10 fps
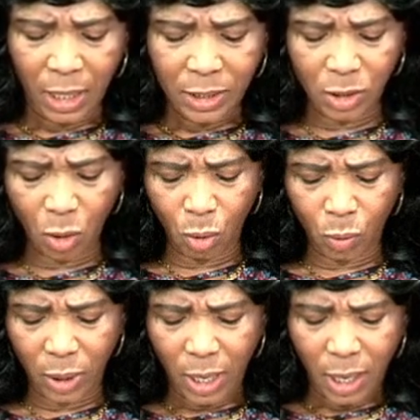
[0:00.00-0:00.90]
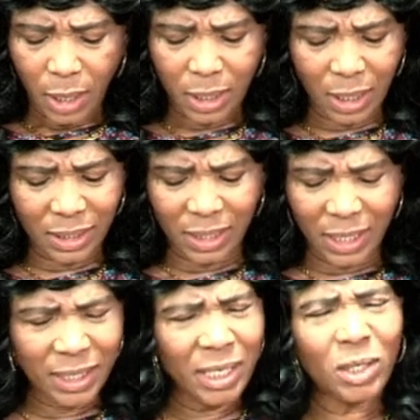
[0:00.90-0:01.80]
So
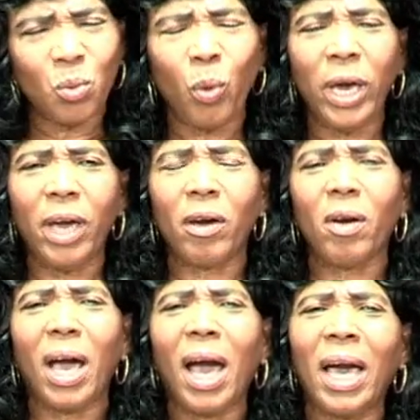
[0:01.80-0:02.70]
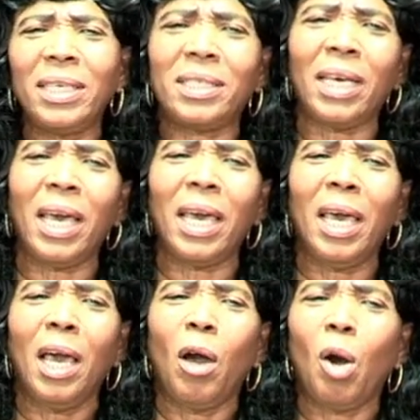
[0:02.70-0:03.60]
this is where I
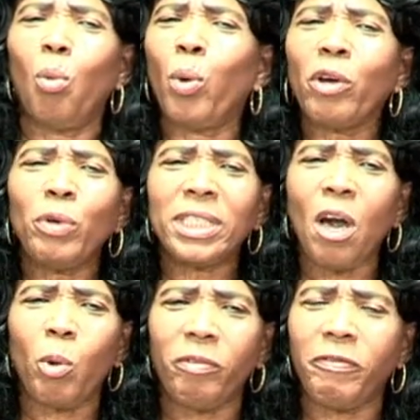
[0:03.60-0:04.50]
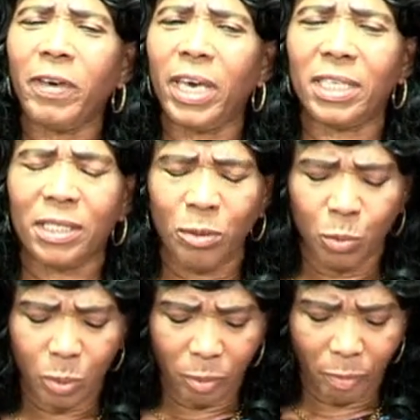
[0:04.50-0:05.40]
say, where is our faith?
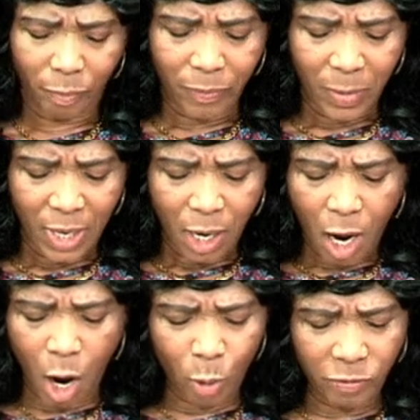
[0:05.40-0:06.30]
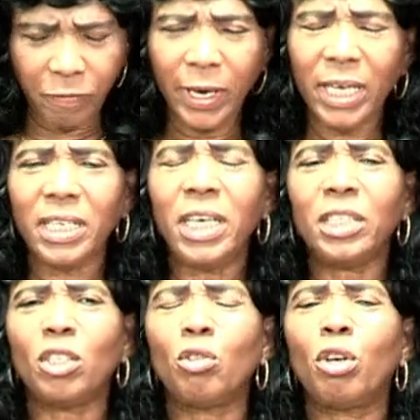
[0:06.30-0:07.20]
Our faith
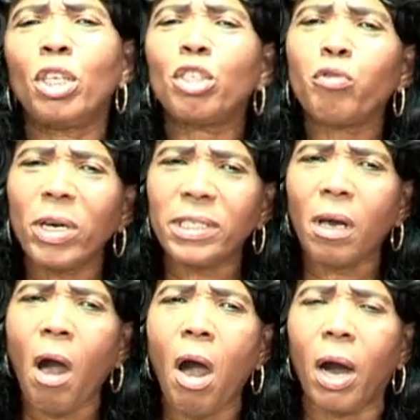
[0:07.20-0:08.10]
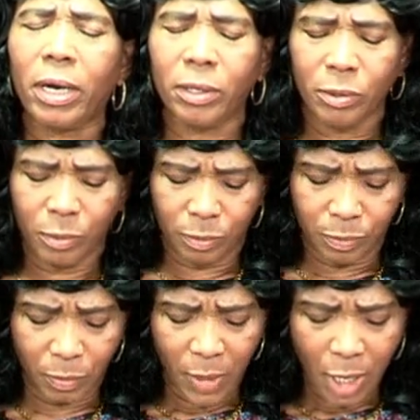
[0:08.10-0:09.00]
is to trust God.
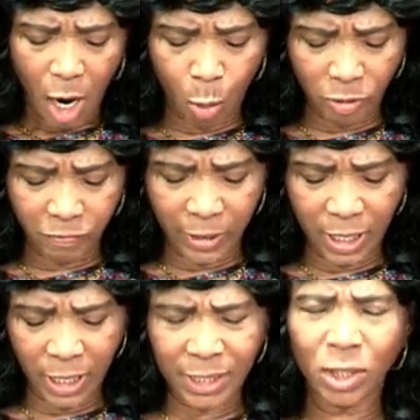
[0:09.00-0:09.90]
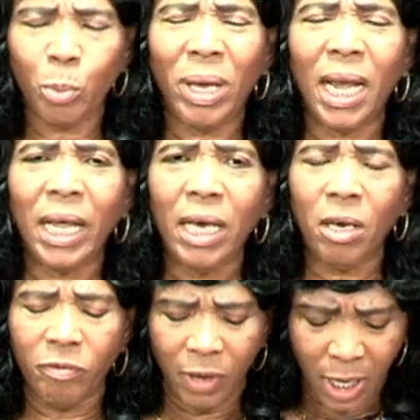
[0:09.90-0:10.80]
Our faith is to
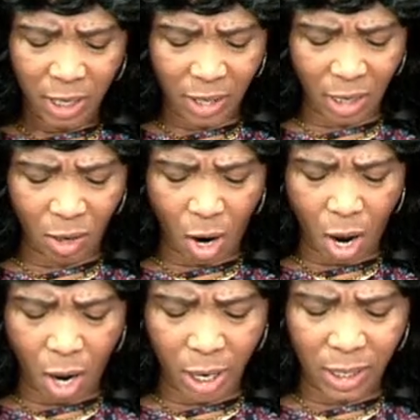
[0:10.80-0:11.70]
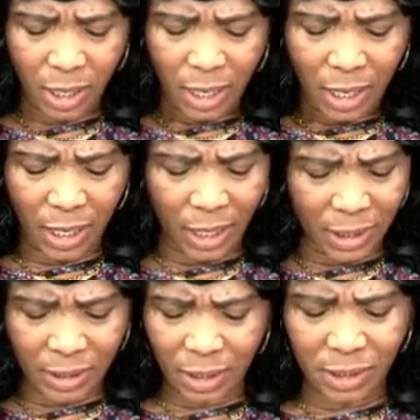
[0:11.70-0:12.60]
believe that God
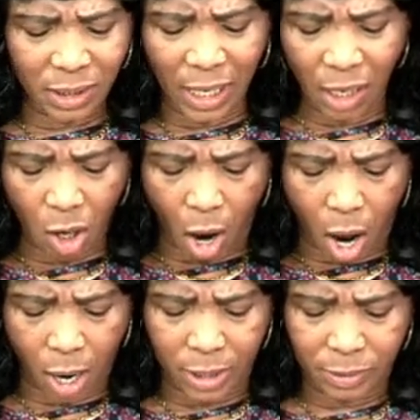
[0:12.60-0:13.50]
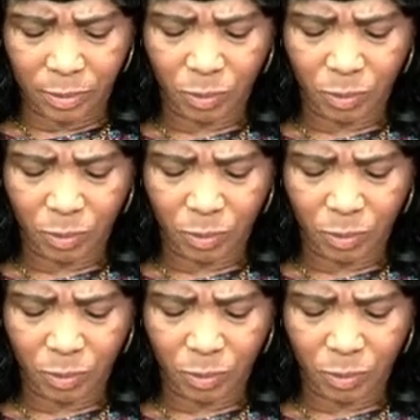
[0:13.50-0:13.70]
is still God.